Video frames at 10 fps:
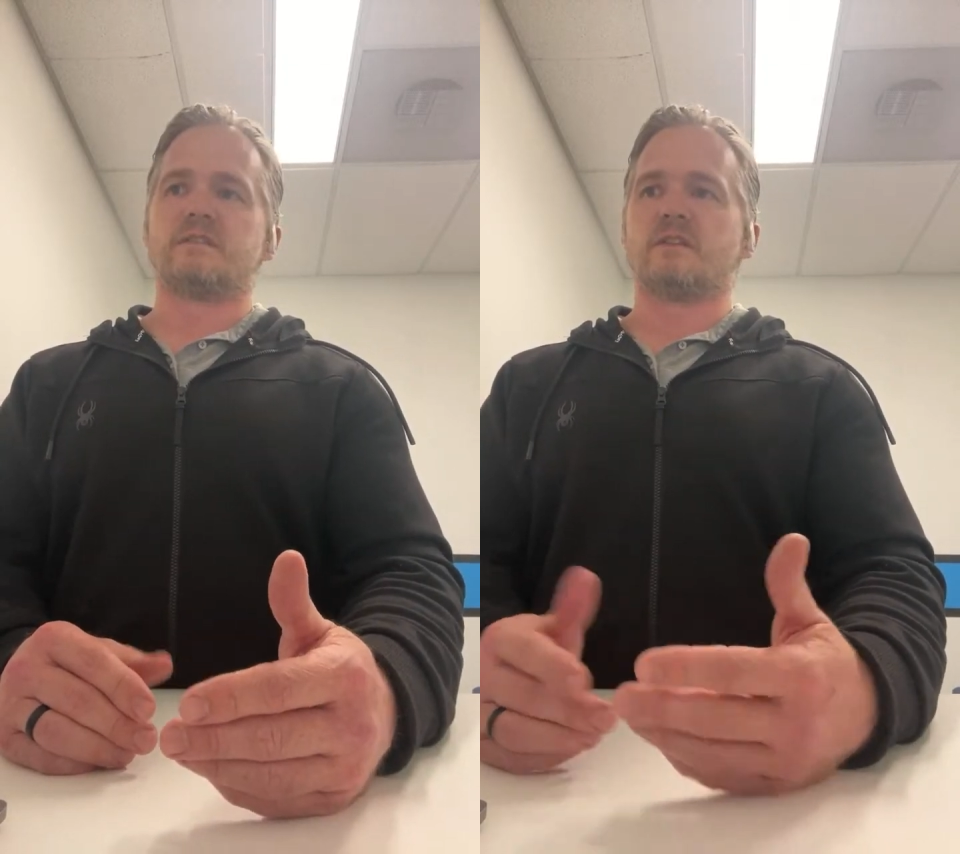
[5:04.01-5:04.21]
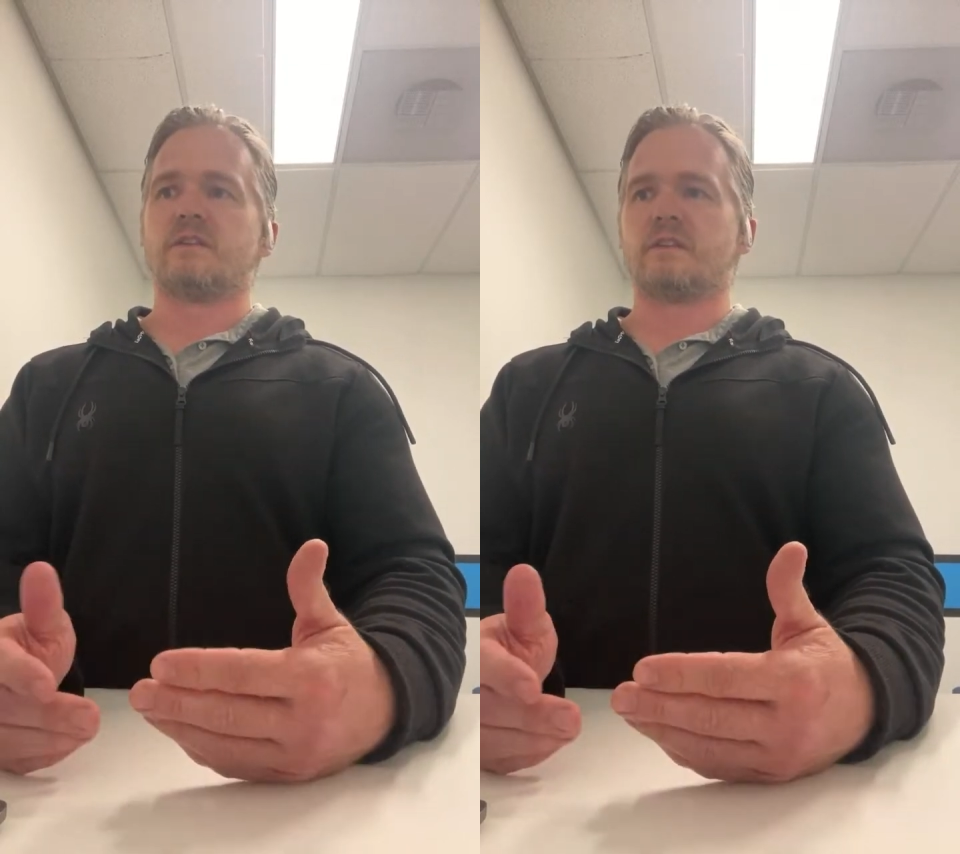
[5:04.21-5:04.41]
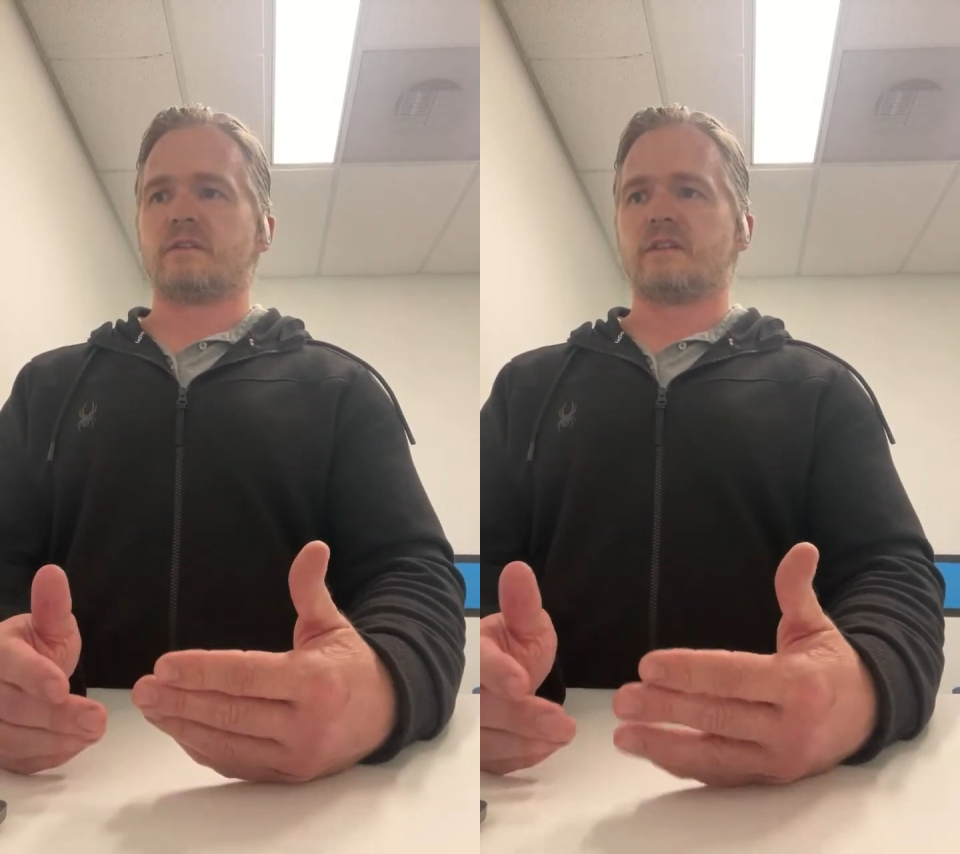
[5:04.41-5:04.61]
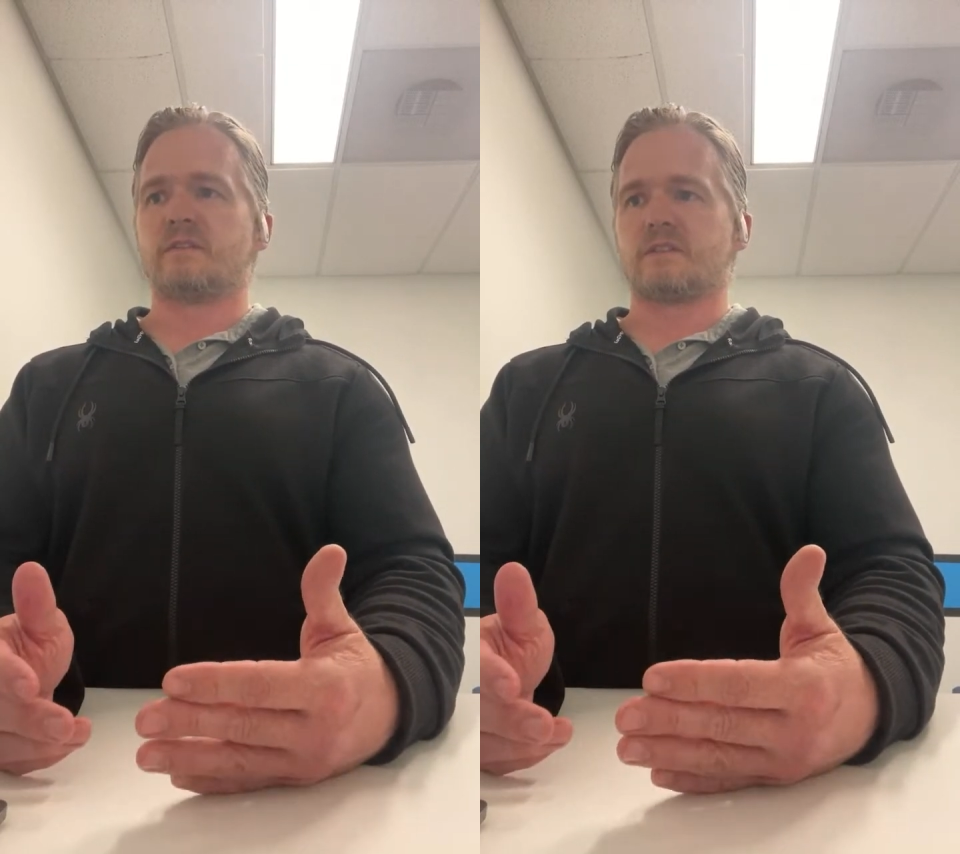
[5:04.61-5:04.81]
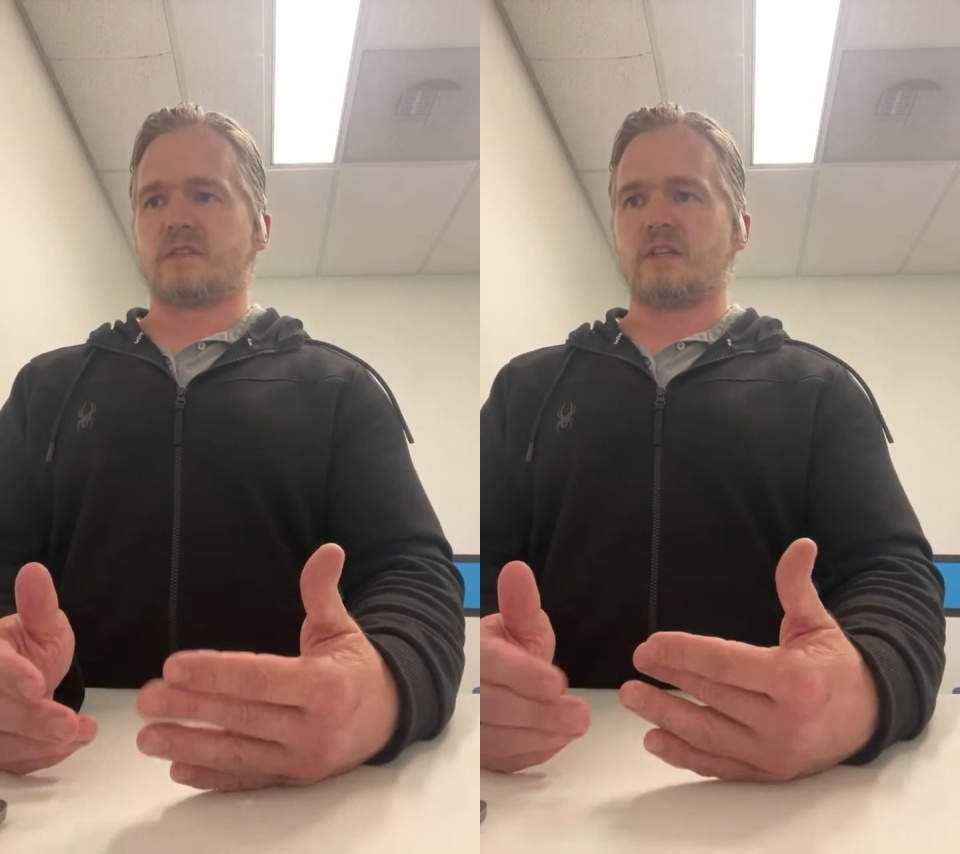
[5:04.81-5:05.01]
So
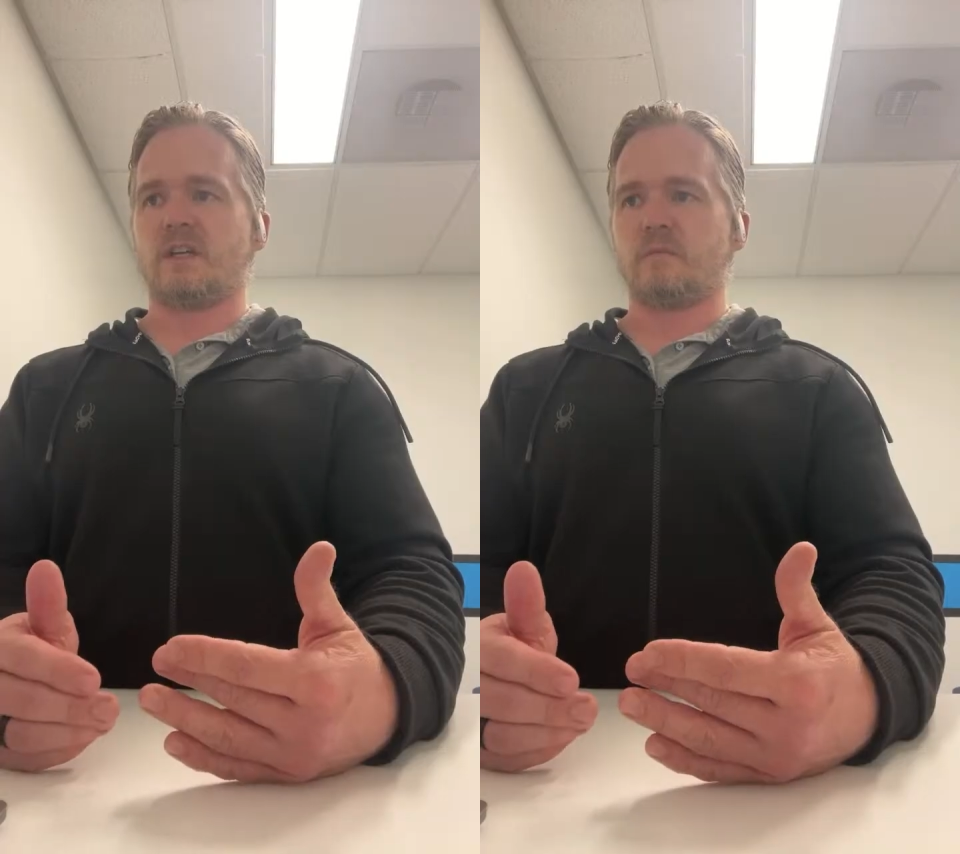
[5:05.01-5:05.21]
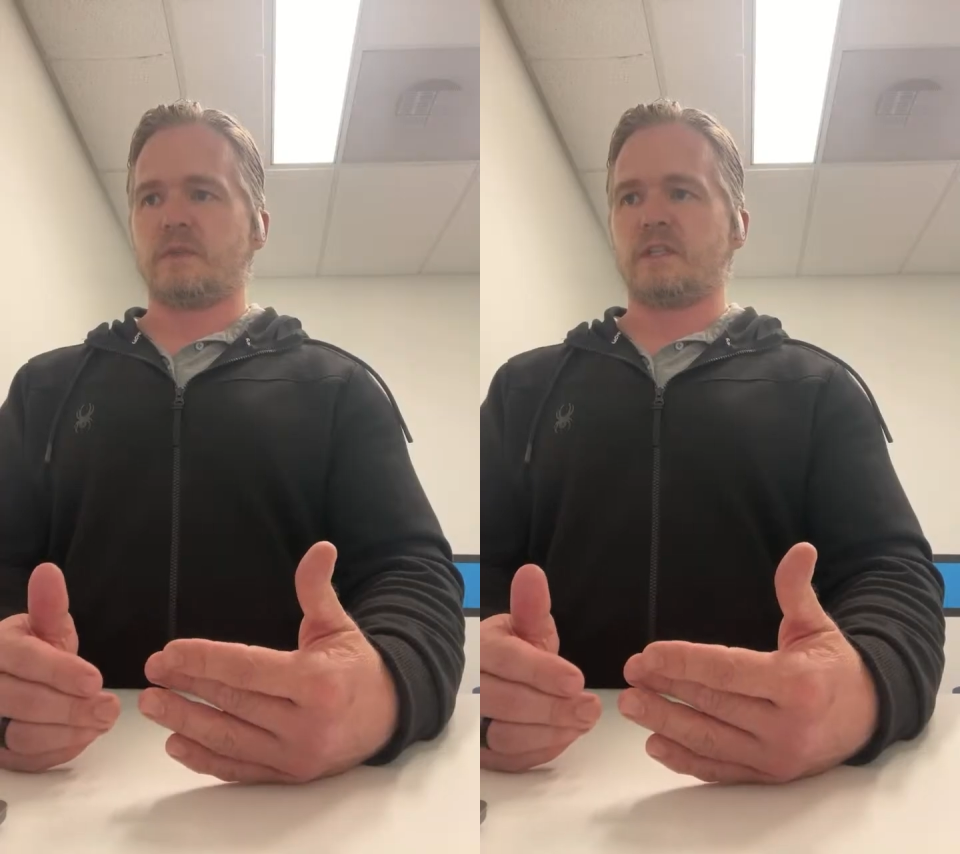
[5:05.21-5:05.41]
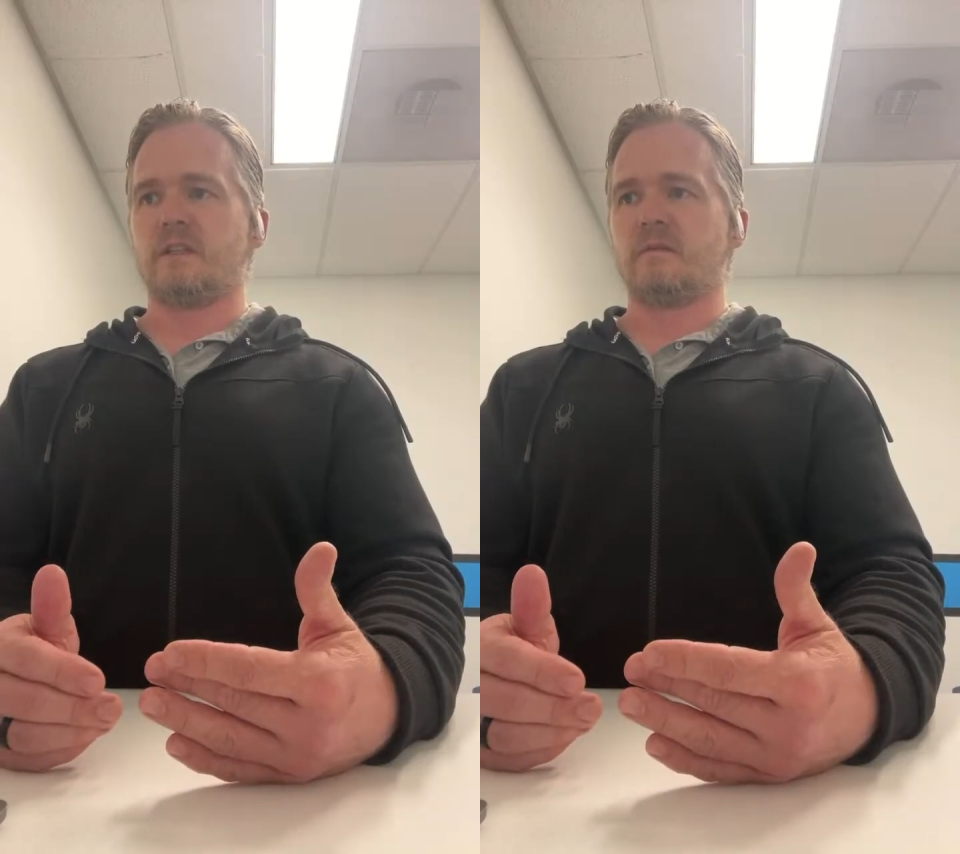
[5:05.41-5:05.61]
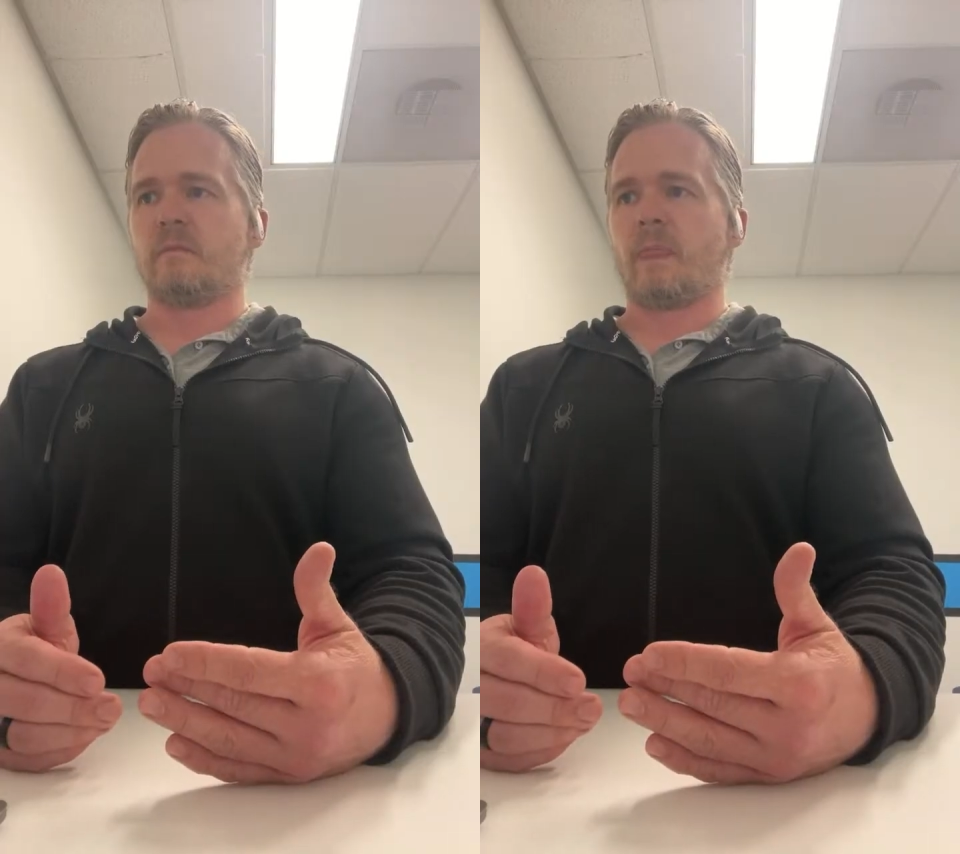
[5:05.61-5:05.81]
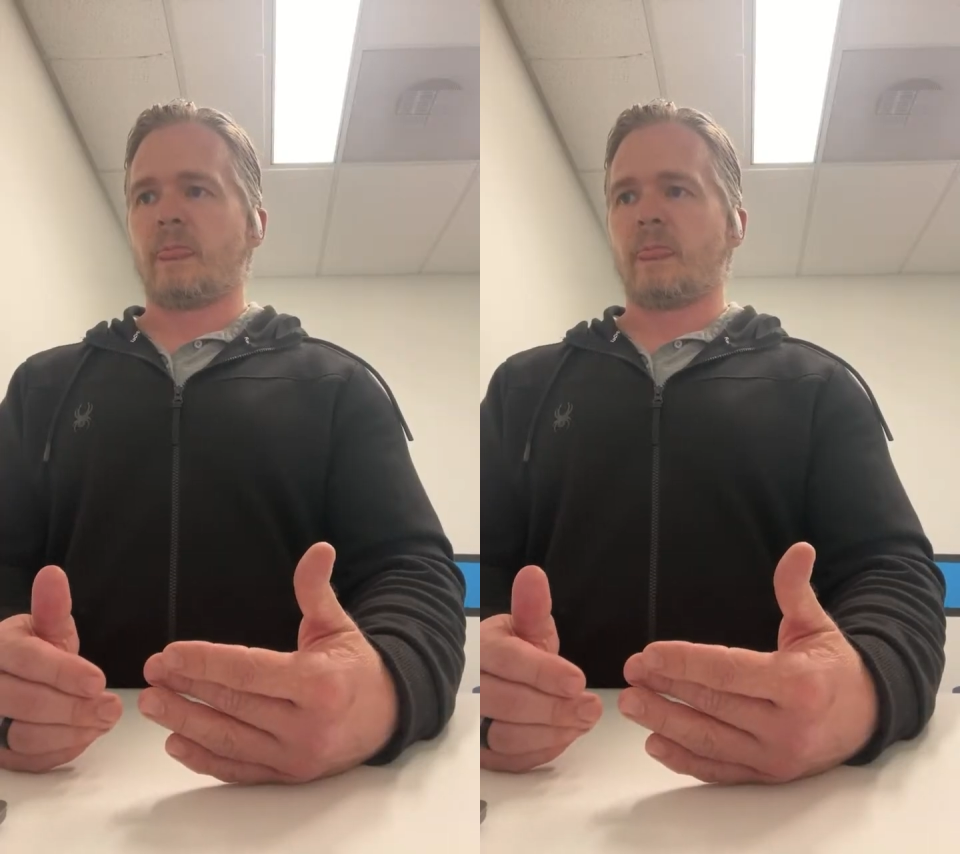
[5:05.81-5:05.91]
there's going to be